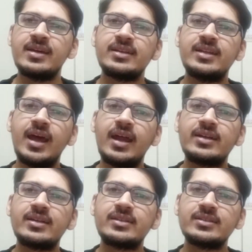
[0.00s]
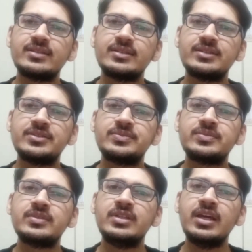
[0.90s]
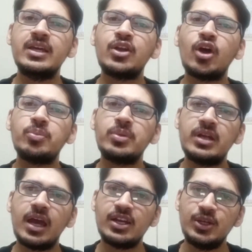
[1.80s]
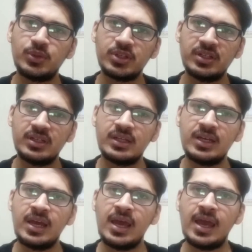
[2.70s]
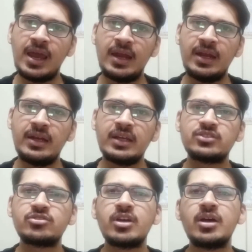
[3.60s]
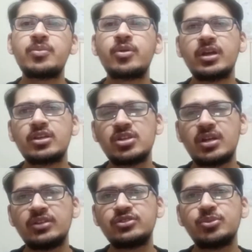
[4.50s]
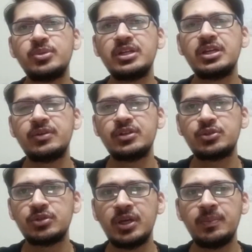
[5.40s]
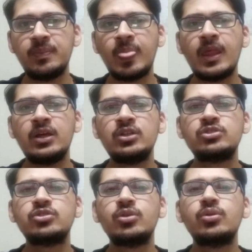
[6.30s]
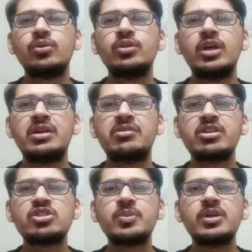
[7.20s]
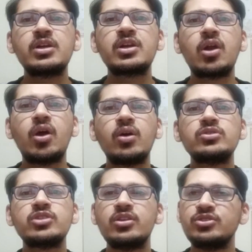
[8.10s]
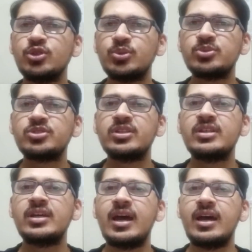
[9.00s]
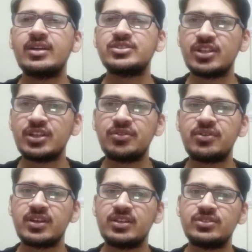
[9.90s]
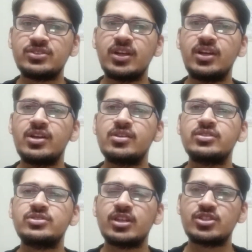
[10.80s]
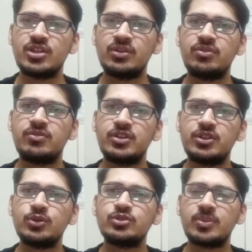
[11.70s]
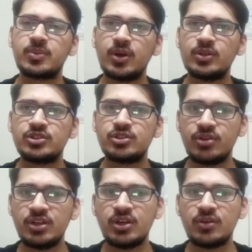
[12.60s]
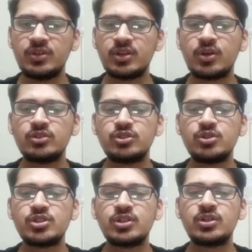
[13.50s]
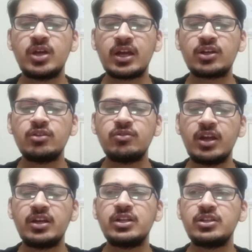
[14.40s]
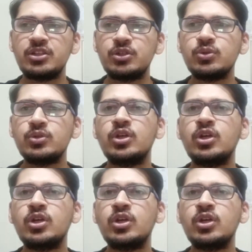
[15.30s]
that they not be diluted, and an extra protection has to be given to them. So the entrenchment clause assumes significance under section 52 subclause 3 of the Constitution Act of 1982.